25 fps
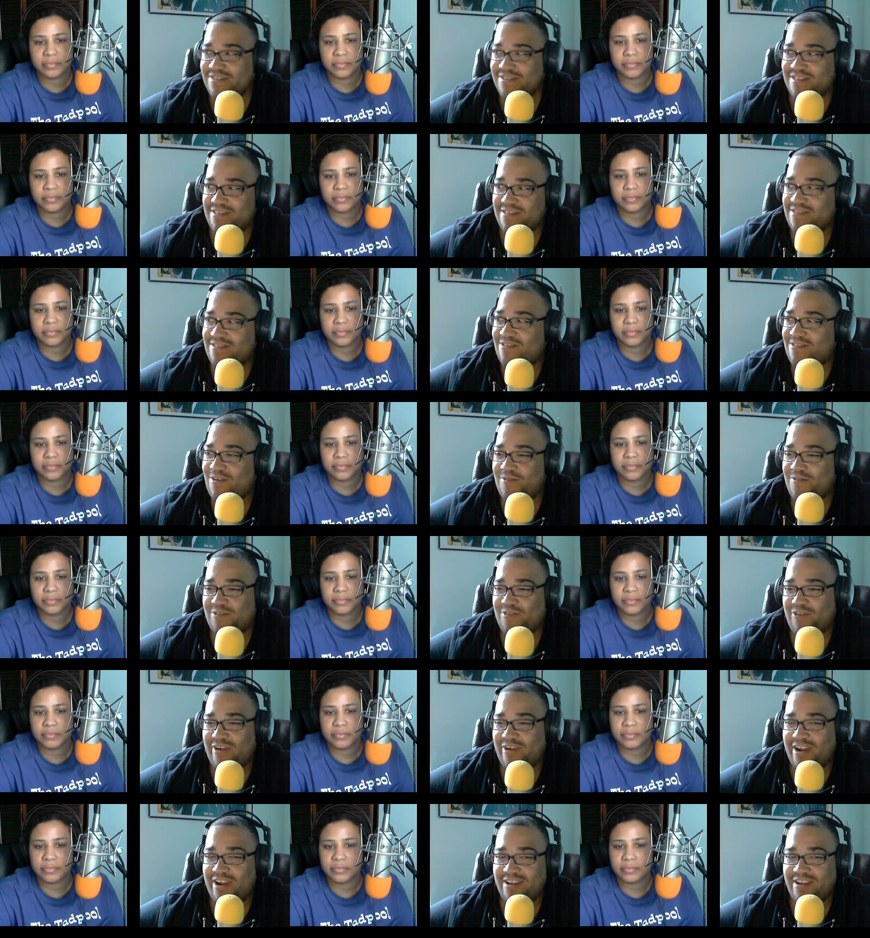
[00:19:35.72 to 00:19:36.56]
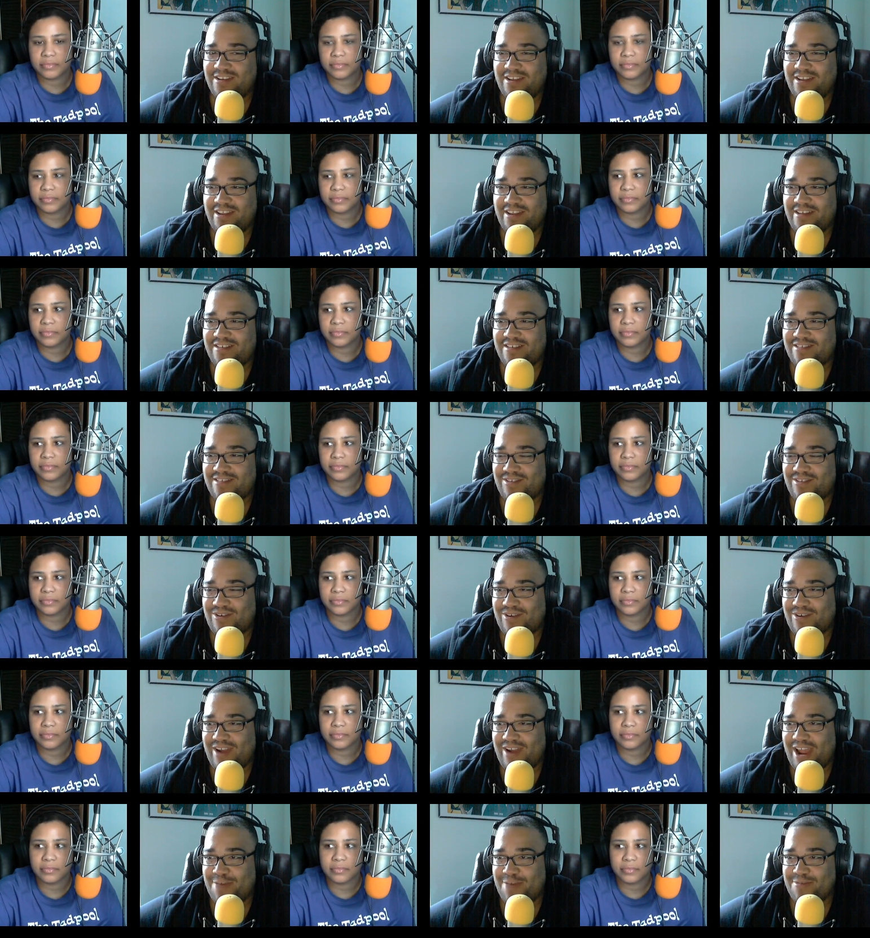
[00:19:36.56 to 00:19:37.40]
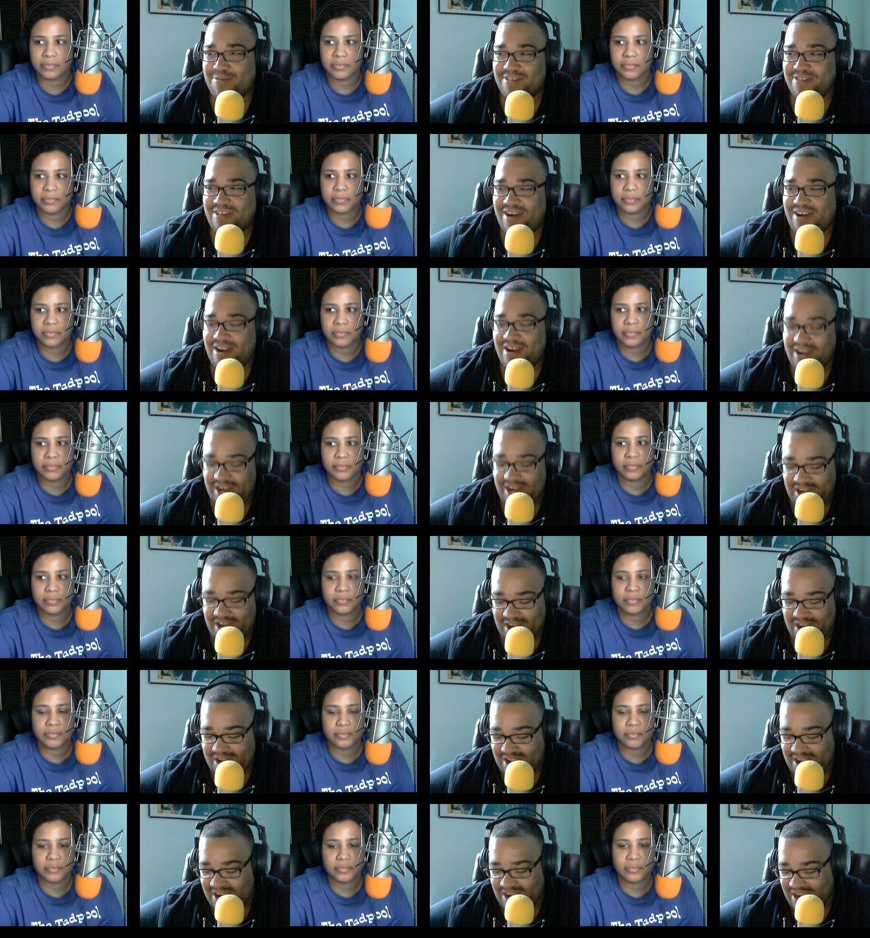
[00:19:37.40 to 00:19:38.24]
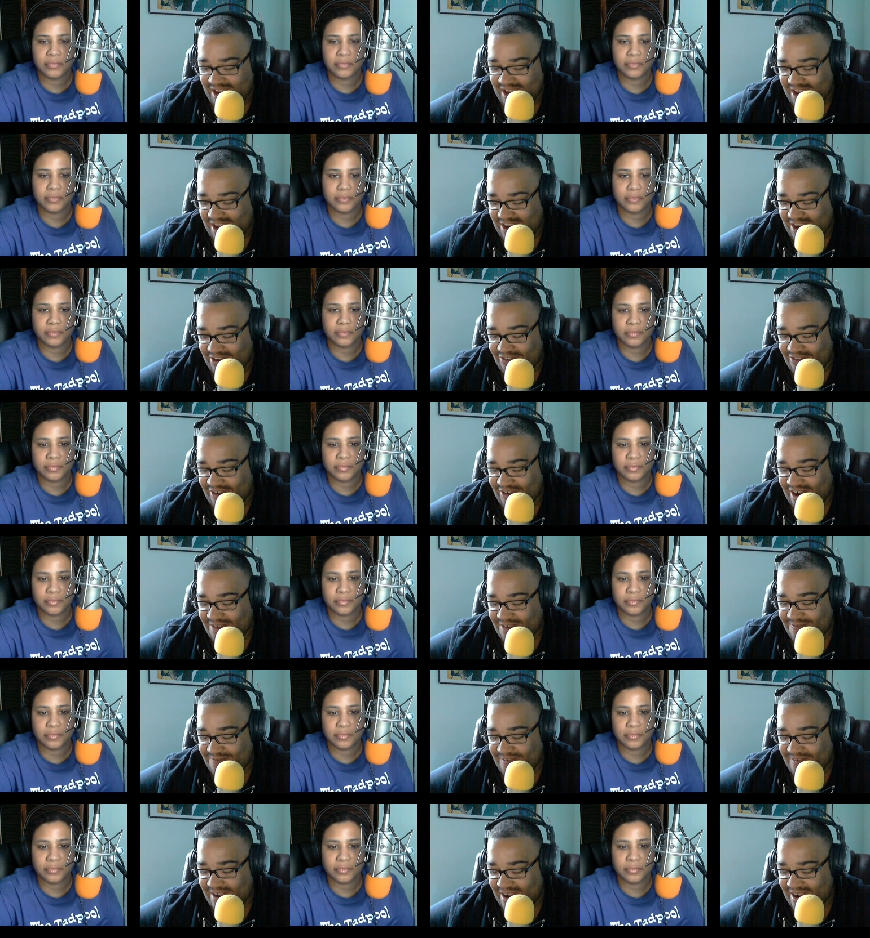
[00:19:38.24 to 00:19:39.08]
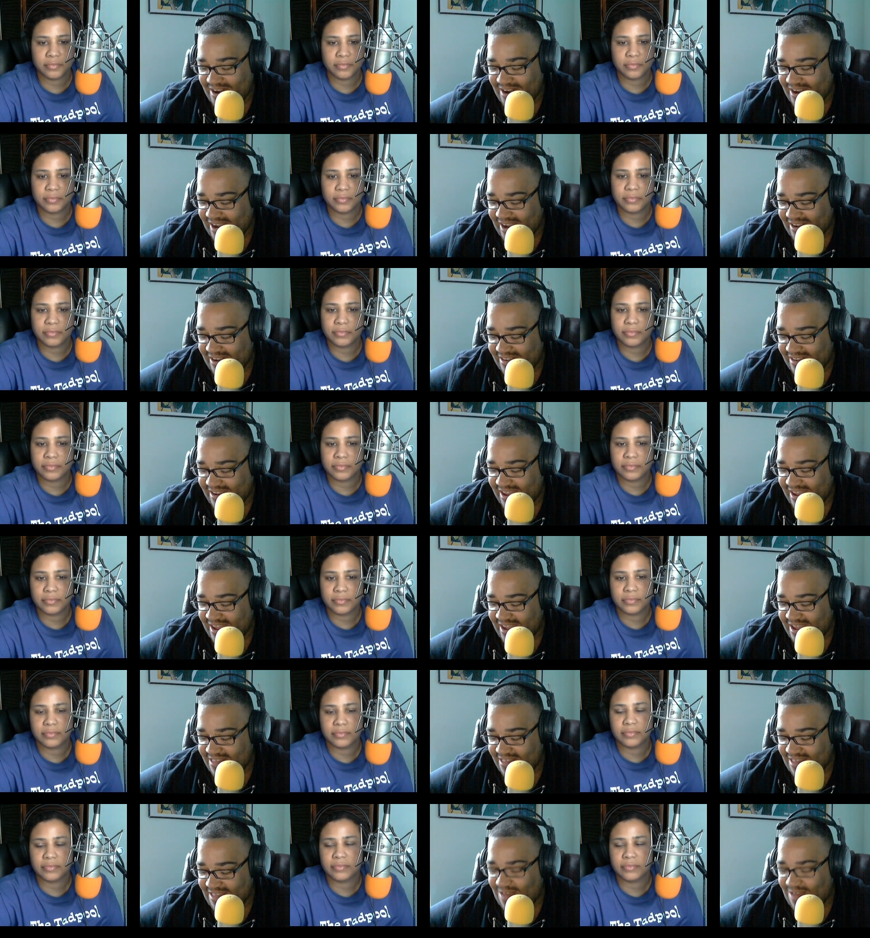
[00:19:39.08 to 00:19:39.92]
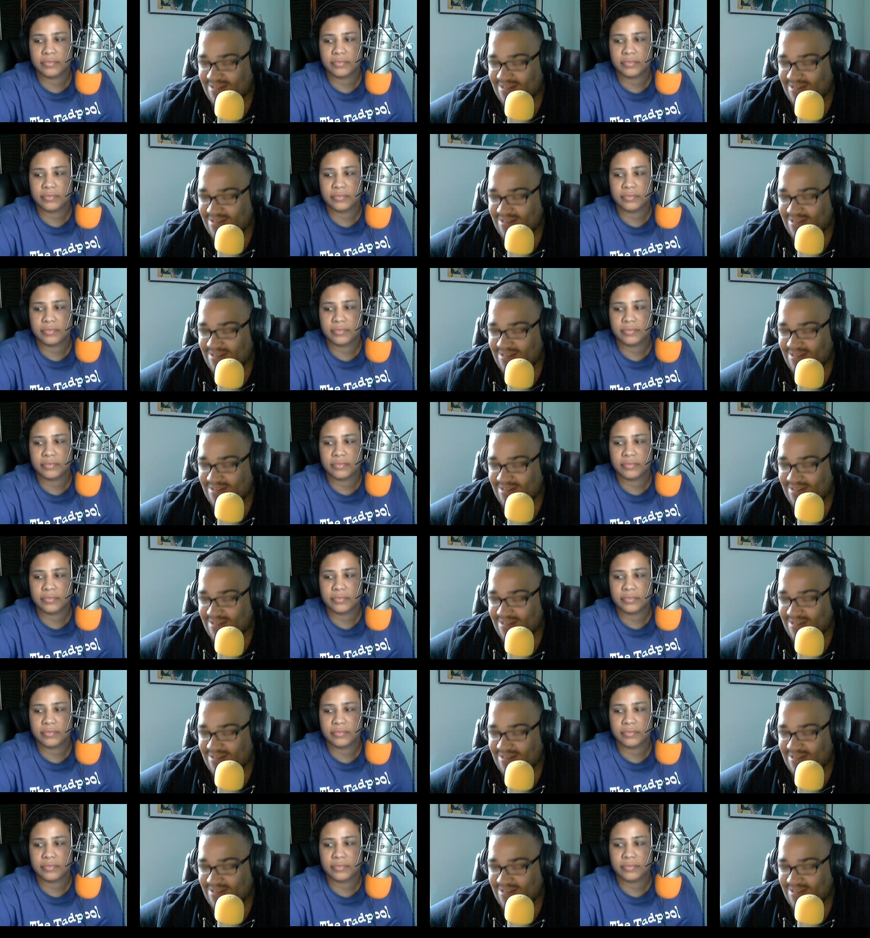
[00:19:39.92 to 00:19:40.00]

Speaker 1: just surf Craigslist or Amazon, and I try to find like tents. I was